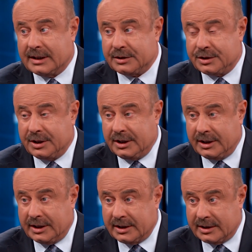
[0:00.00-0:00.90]
that
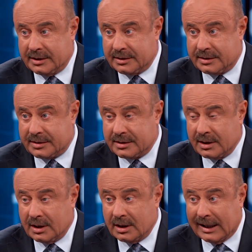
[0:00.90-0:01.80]
she is
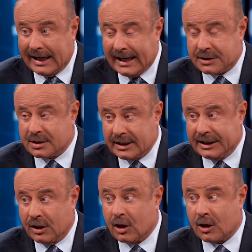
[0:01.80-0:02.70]

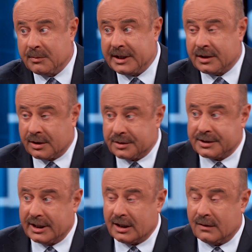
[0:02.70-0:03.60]
actually harming
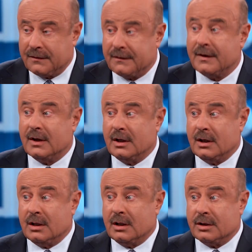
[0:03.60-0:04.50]
herself
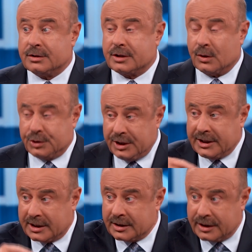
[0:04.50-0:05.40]
so she
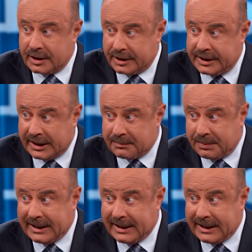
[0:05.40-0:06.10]
can get